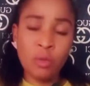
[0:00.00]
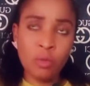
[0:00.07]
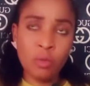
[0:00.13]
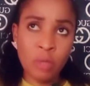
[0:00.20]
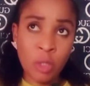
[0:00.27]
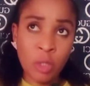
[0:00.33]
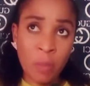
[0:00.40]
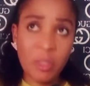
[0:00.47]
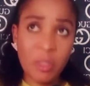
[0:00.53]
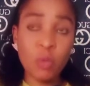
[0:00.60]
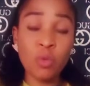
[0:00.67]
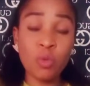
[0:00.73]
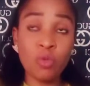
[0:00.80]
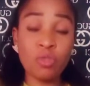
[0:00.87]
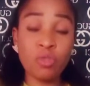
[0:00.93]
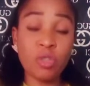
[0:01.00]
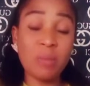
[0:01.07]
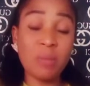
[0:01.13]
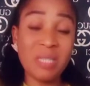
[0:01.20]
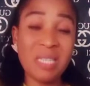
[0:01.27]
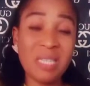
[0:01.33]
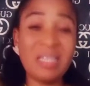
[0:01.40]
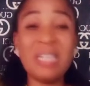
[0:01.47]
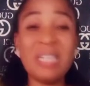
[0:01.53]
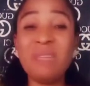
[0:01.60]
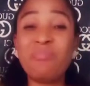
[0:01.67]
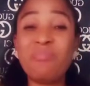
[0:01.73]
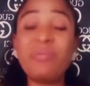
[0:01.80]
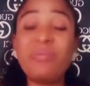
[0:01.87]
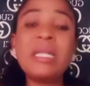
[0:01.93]
Somebody will do something
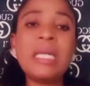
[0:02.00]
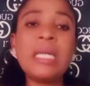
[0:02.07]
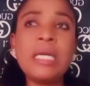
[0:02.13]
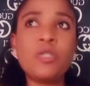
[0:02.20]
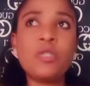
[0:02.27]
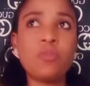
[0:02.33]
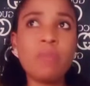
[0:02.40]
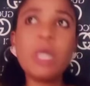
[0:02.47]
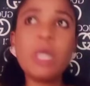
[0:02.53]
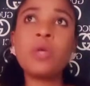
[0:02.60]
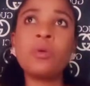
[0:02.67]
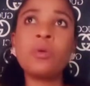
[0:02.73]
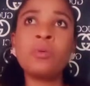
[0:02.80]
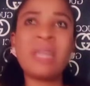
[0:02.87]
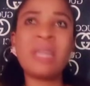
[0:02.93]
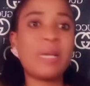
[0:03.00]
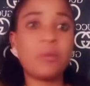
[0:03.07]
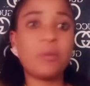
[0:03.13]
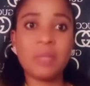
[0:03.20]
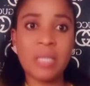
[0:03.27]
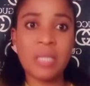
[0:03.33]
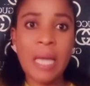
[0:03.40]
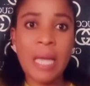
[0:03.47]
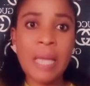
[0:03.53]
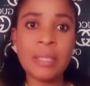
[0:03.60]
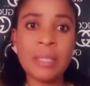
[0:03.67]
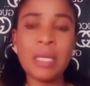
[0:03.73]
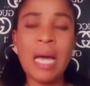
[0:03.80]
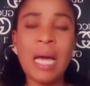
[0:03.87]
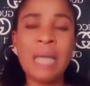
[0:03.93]
deliberately to make you get upset,
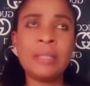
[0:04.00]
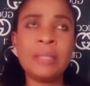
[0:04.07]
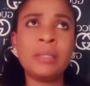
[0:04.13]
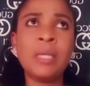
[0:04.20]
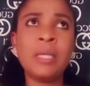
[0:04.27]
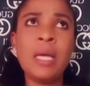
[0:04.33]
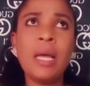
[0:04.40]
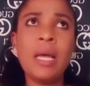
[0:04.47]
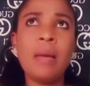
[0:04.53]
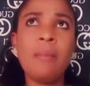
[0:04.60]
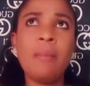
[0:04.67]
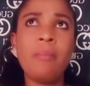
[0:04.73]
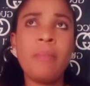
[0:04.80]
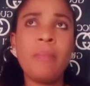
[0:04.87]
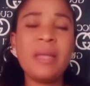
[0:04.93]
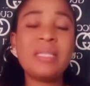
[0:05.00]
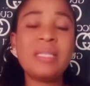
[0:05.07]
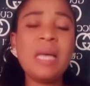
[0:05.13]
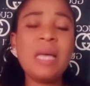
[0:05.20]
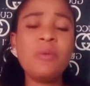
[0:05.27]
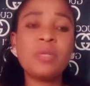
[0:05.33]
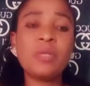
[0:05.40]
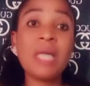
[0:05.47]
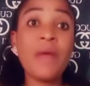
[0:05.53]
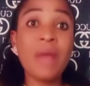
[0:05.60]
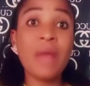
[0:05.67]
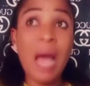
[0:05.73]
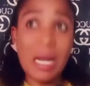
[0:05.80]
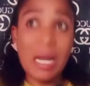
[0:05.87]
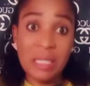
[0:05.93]
and by the time you start
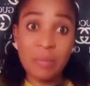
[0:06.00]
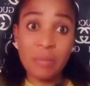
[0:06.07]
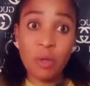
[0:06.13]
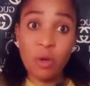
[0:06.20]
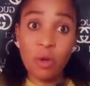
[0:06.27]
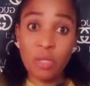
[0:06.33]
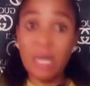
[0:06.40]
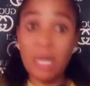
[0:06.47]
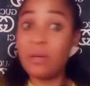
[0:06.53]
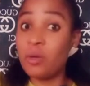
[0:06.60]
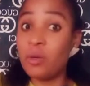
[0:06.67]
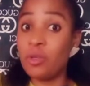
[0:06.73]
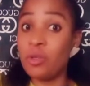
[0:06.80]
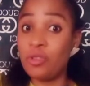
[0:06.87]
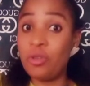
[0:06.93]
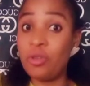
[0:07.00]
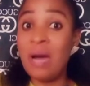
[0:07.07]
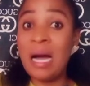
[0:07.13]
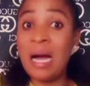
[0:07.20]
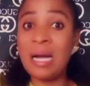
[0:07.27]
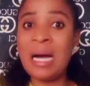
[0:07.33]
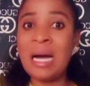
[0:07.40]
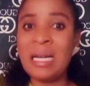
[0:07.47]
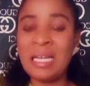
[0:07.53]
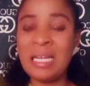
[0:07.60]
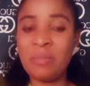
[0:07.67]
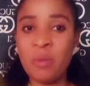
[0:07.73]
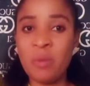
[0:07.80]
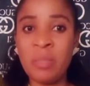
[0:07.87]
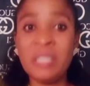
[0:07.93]
reacting because you cannot control your anger at
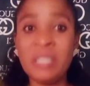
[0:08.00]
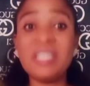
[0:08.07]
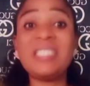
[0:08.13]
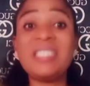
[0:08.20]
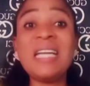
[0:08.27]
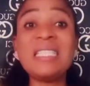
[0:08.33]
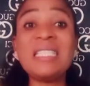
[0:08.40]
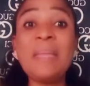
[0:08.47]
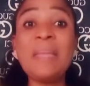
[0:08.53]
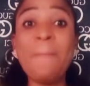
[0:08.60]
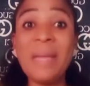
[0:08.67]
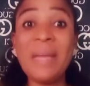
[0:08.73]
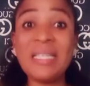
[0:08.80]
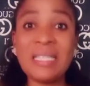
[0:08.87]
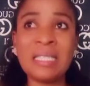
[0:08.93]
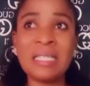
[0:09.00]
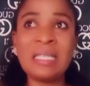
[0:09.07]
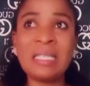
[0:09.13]
that moment, it is that same person